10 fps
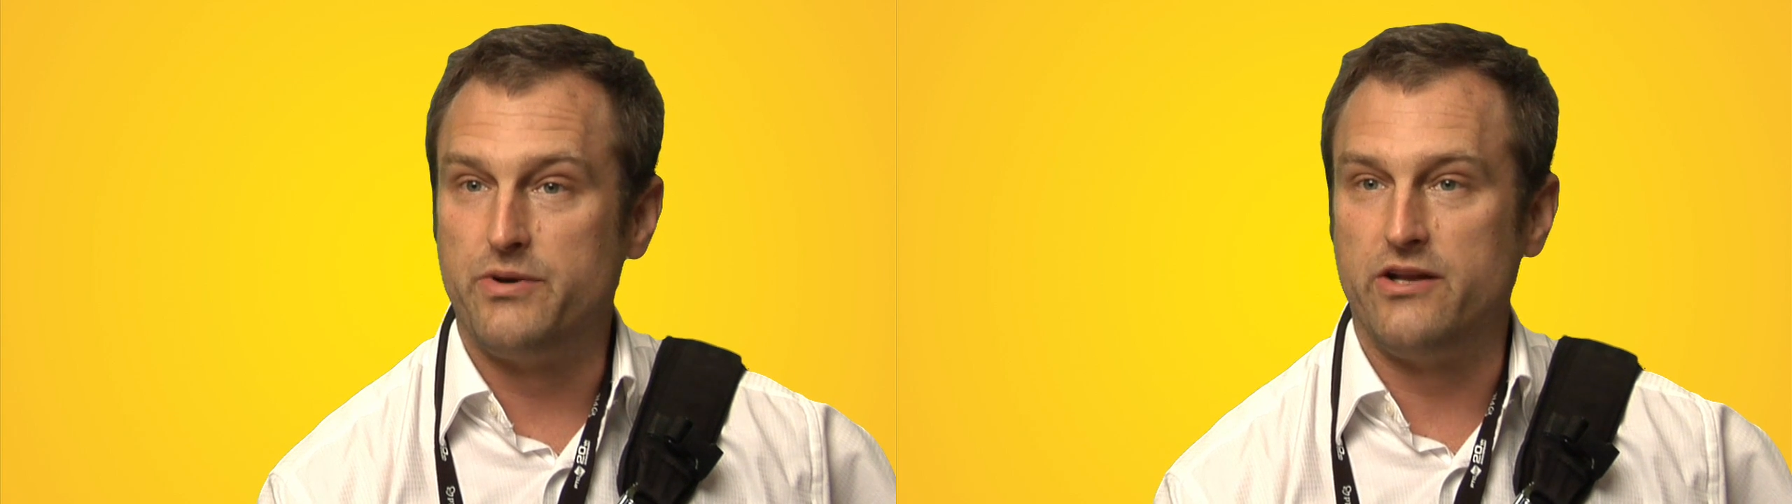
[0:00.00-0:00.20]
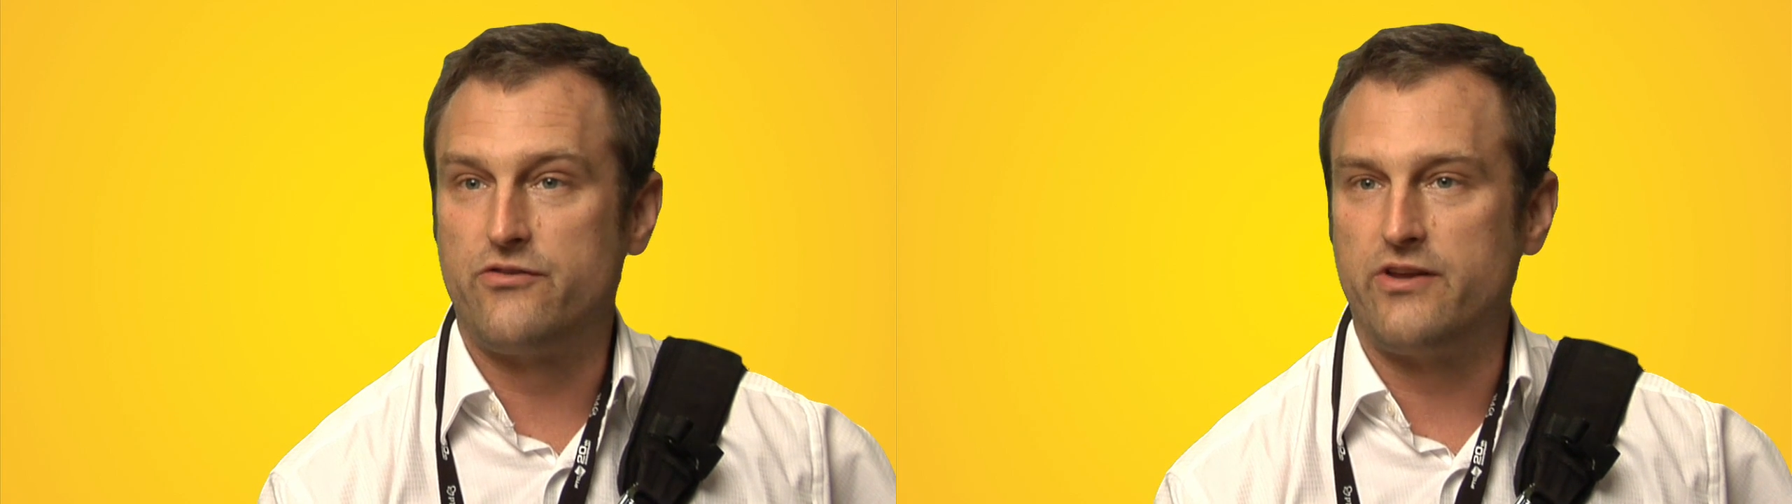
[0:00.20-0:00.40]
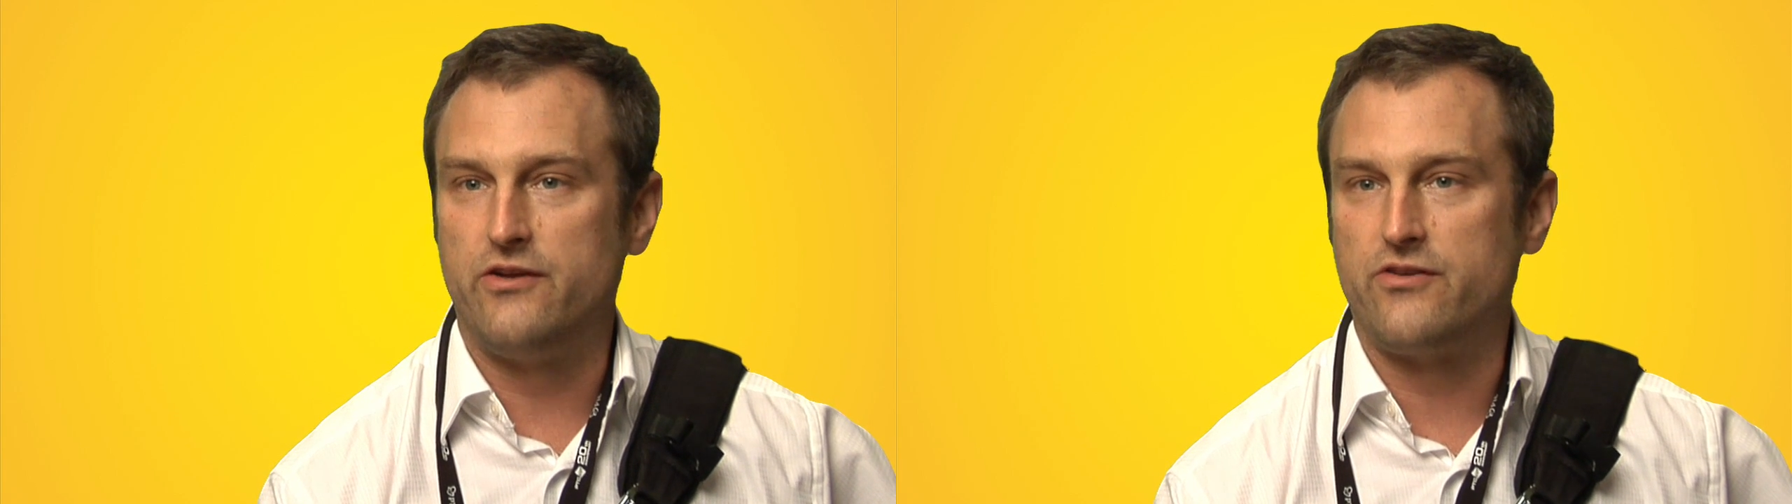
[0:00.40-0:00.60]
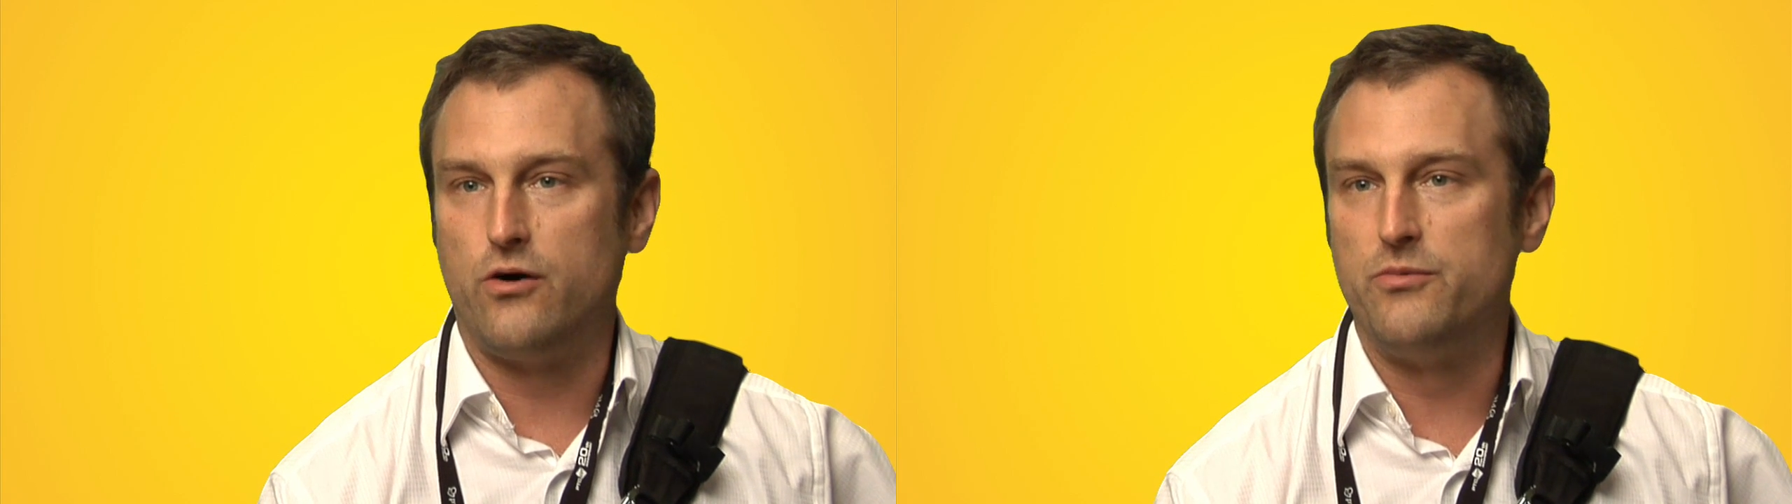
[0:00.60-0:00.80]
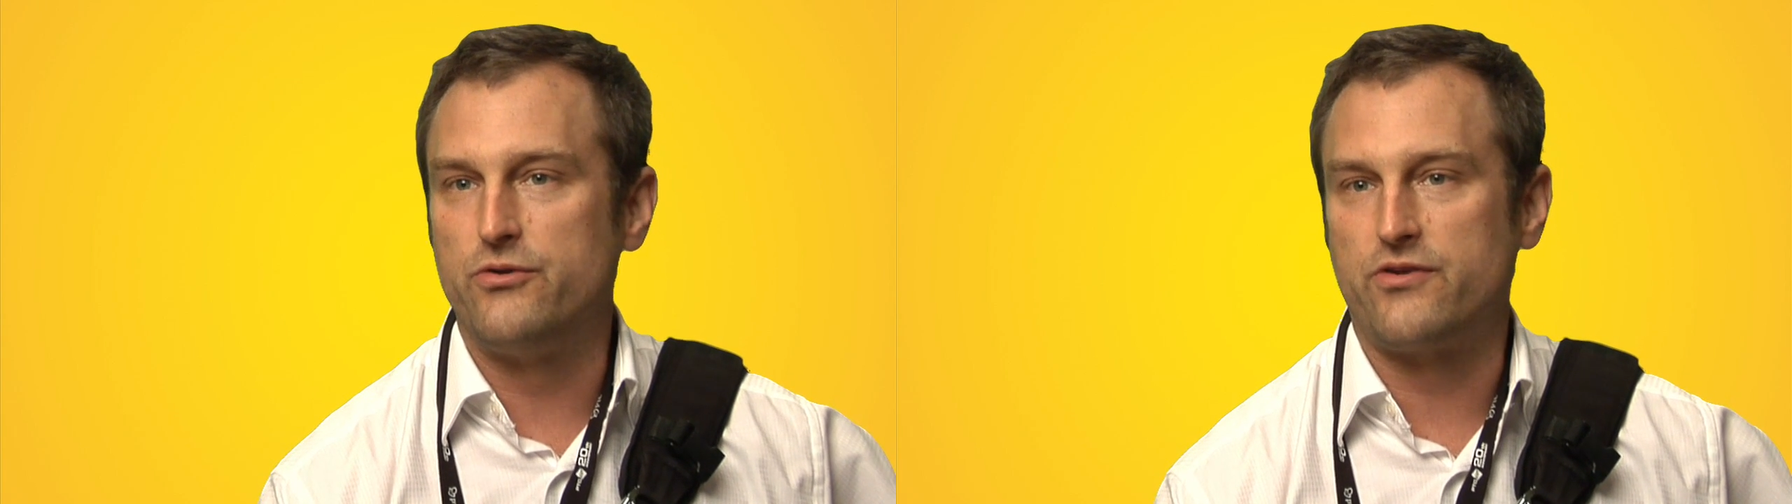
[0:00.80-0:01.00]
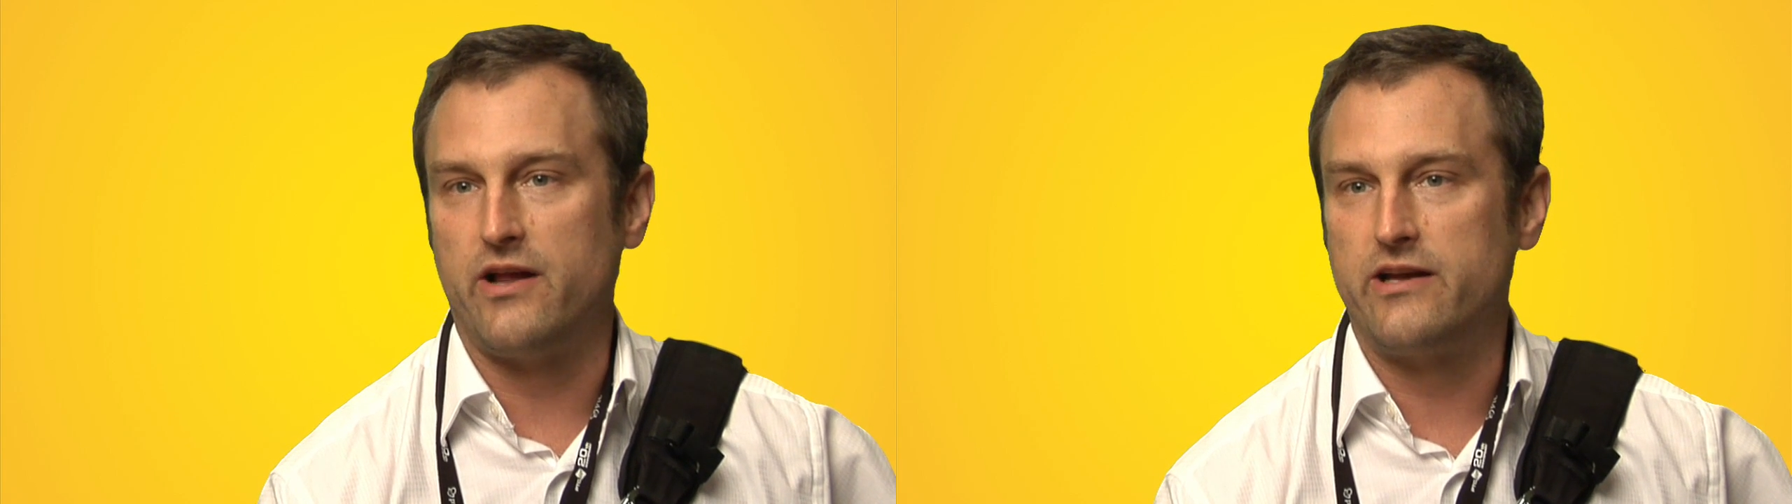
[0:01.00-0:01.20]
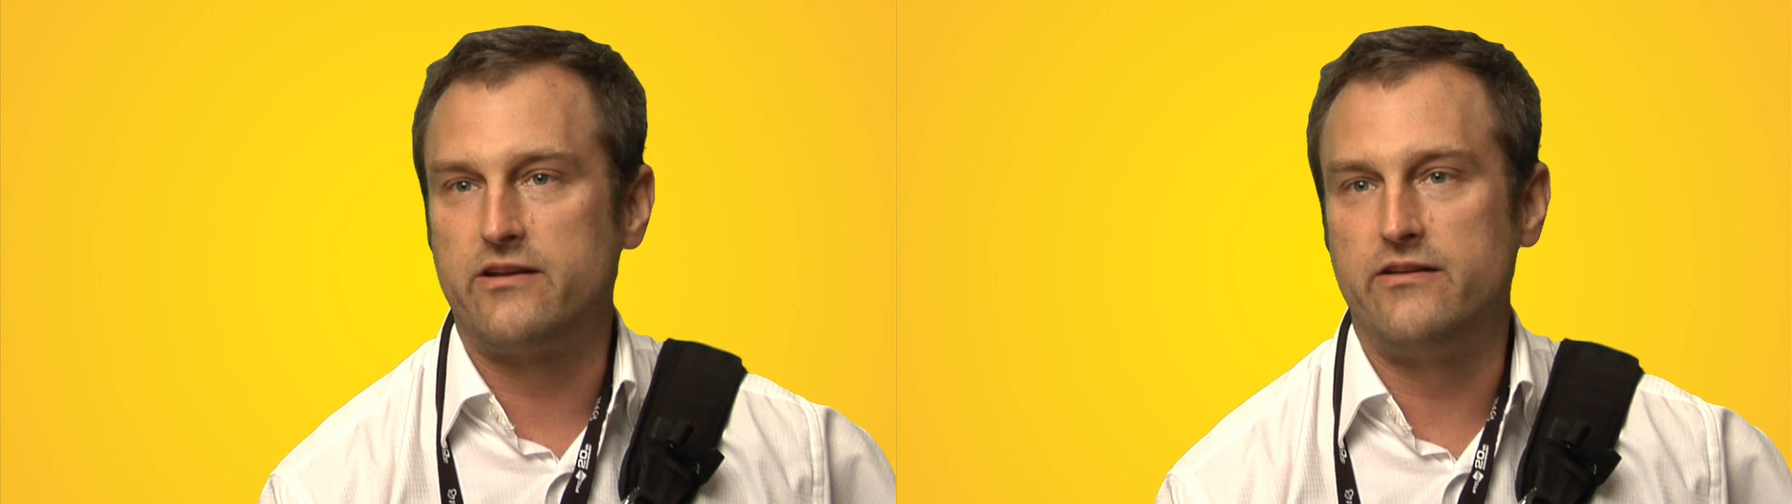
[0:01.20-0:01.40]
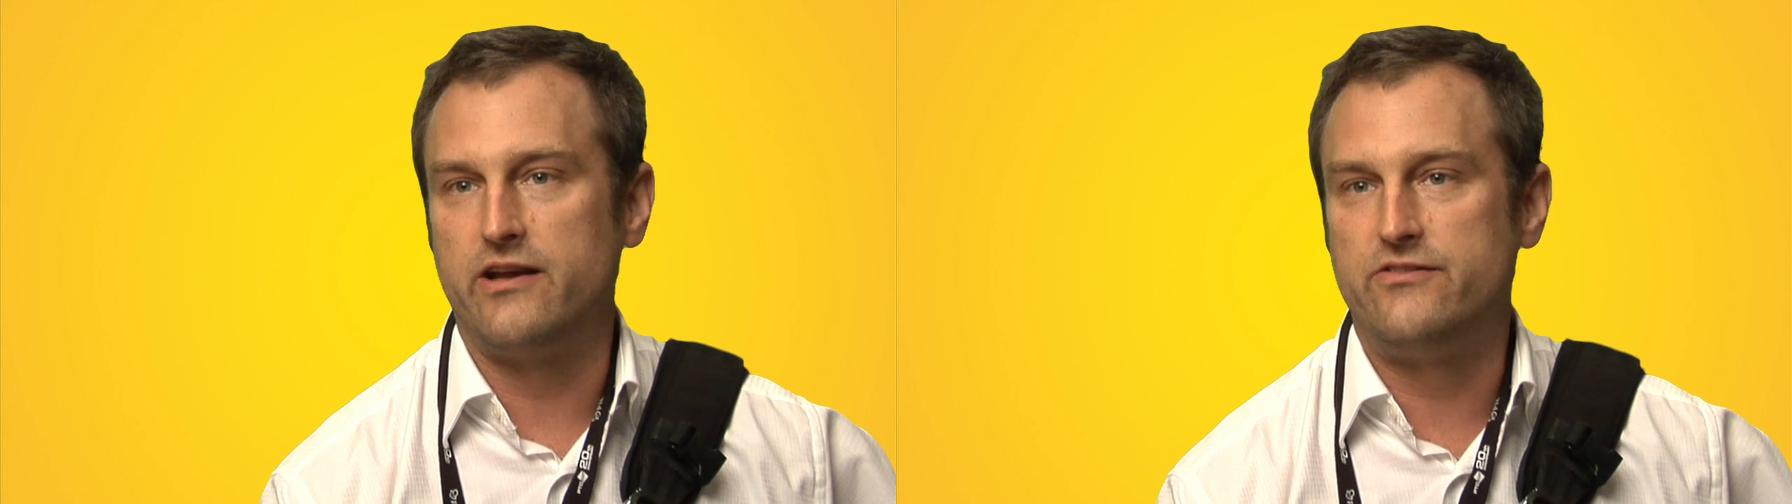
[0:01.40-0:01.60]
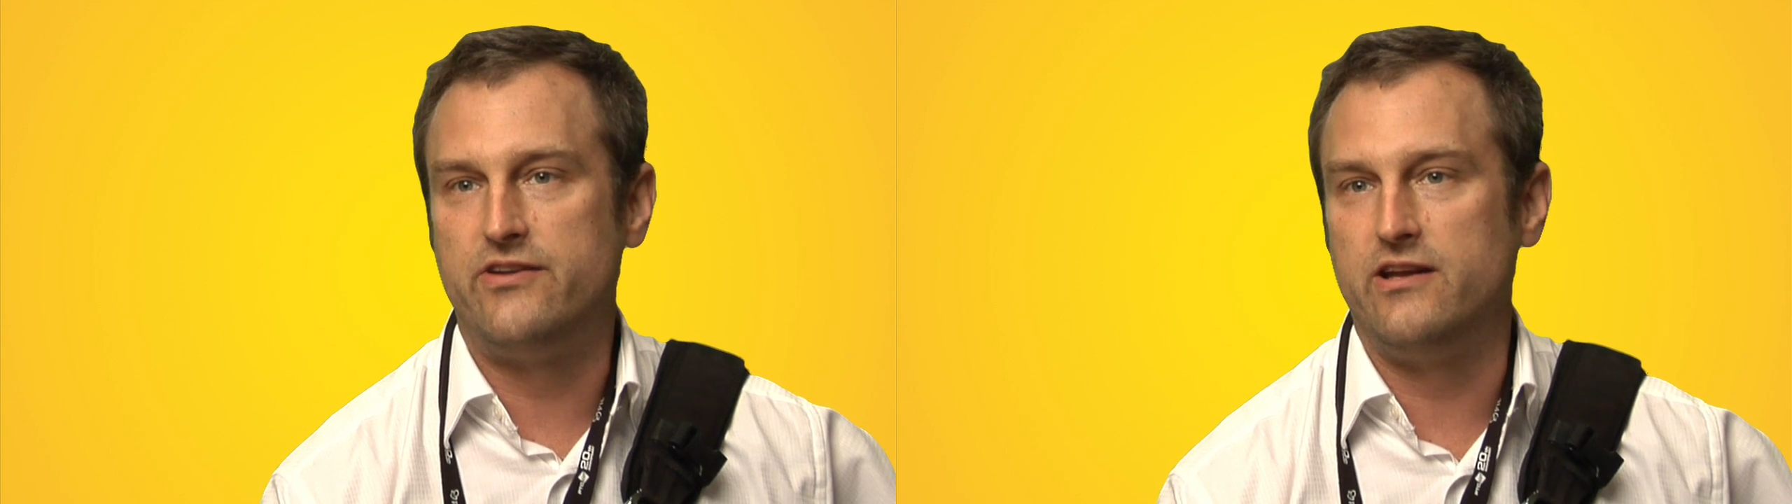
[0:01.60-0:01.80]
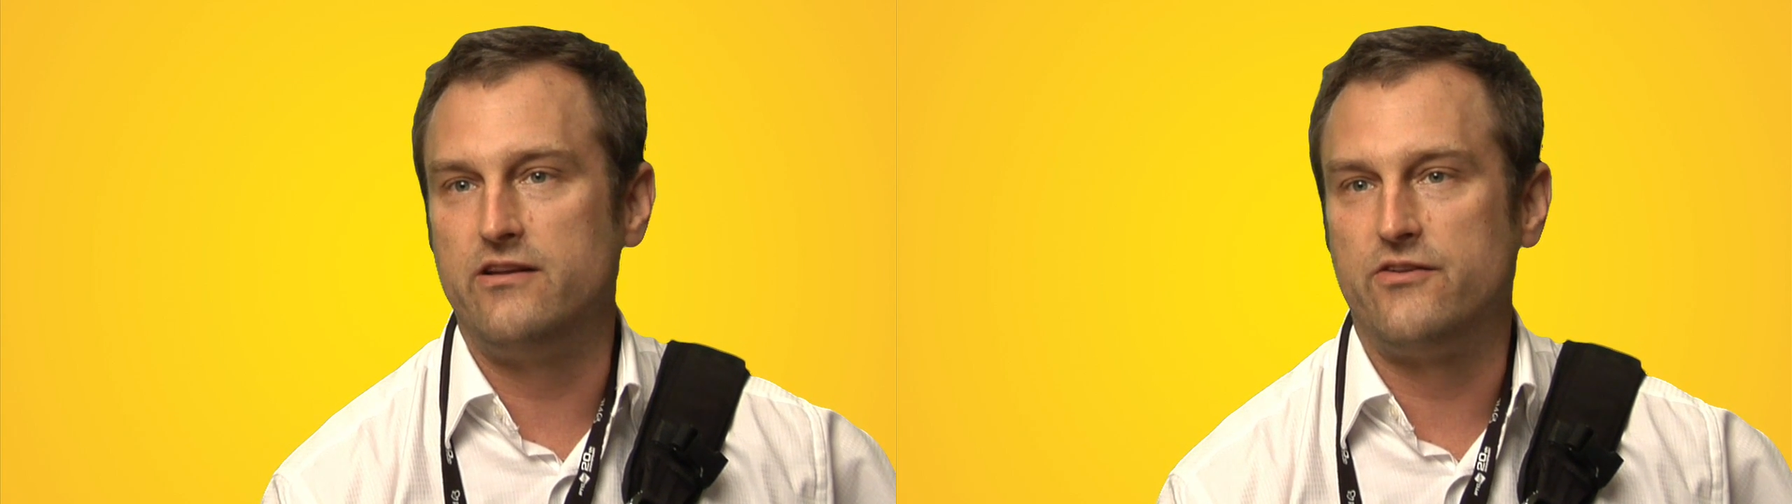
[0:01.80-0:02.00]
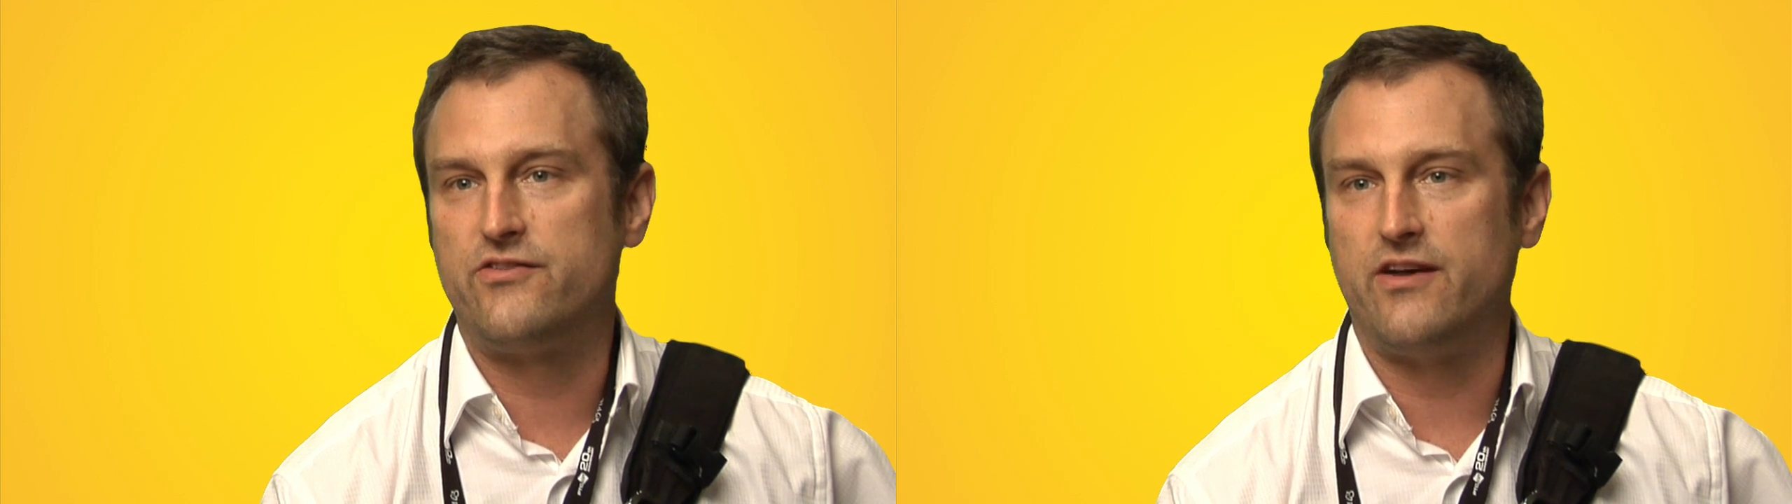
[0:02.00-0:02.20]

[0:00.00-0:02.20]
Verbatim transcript: but it's it's almost like nineteen